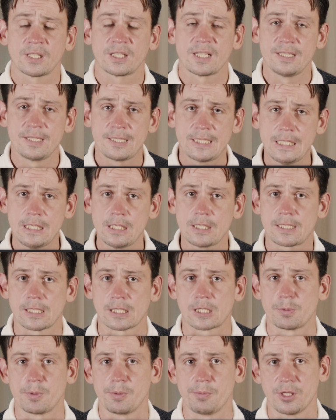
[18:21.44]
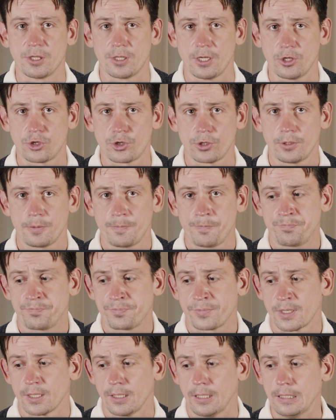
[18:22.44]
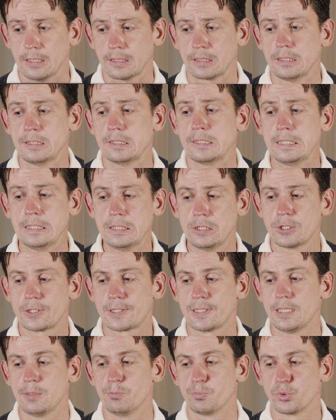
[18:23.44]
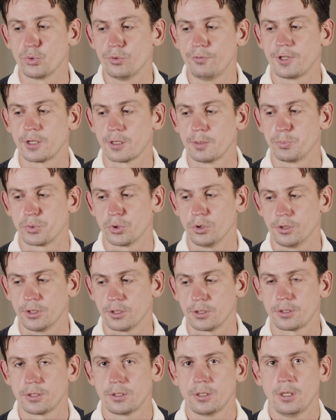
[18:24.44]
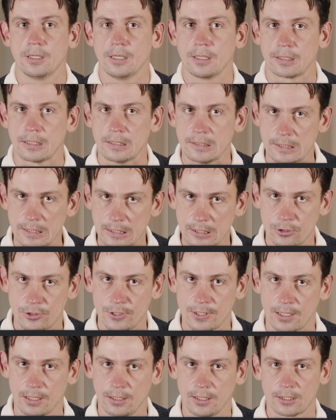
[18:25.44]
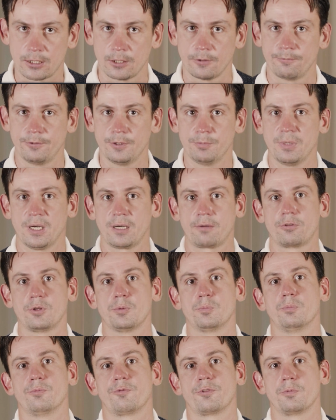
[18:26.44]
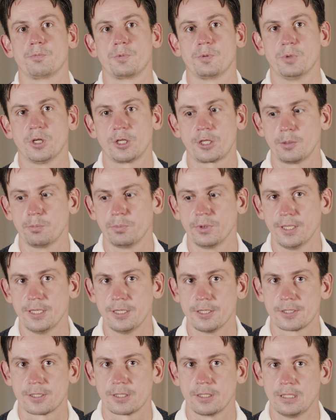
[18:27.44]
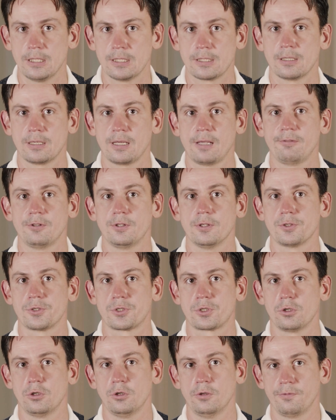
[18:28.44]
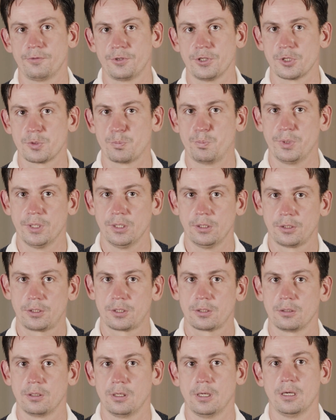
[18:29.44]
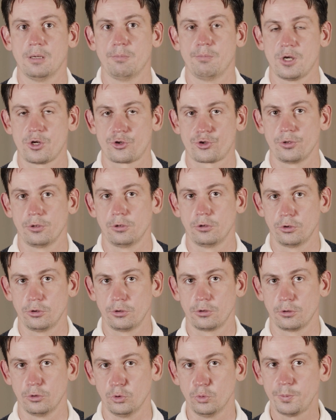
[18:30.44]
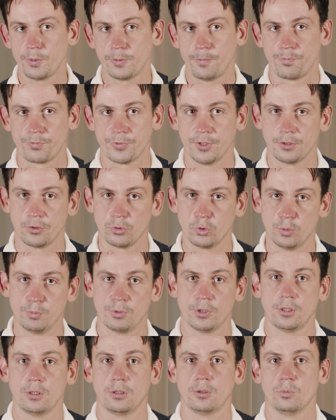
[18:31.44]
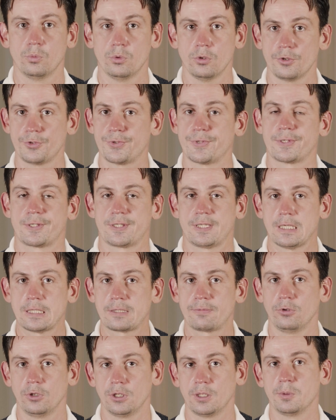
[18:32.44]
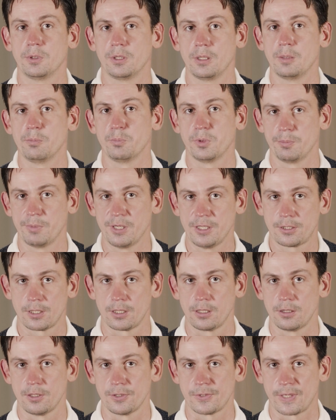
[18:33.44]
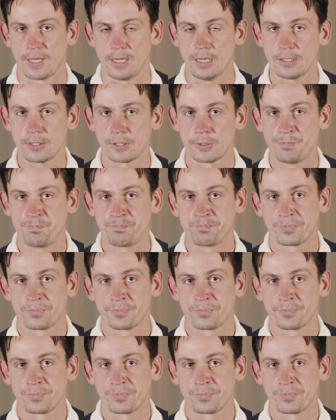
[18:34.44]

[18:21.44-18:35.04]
continuous experimentation and continuously improving the product and continuously collecting feedback from the marketplace is an evidence of this build, measure, learn loop that Uber was successful in implementing in this case.